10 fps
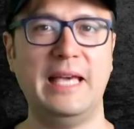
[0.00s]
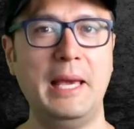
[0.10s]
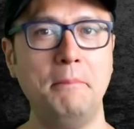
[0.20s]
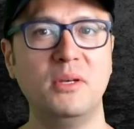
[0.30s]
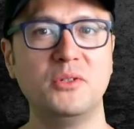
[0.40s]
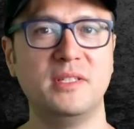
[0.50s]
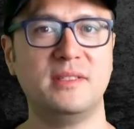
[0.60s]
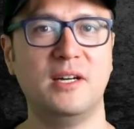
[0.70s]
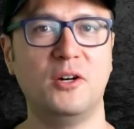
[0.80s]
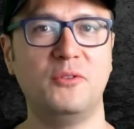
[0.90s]
The game bills
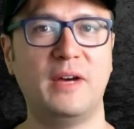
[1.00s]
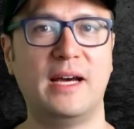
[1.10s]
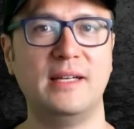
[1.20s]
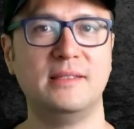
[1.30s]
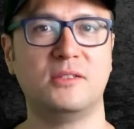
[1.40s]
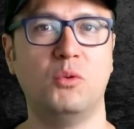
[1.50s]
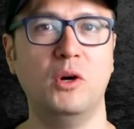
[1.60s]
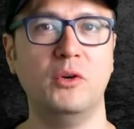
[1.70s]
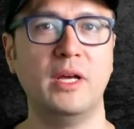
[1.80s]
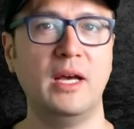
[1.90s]
itself as,
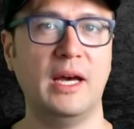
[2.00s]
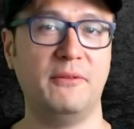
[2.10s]
quote,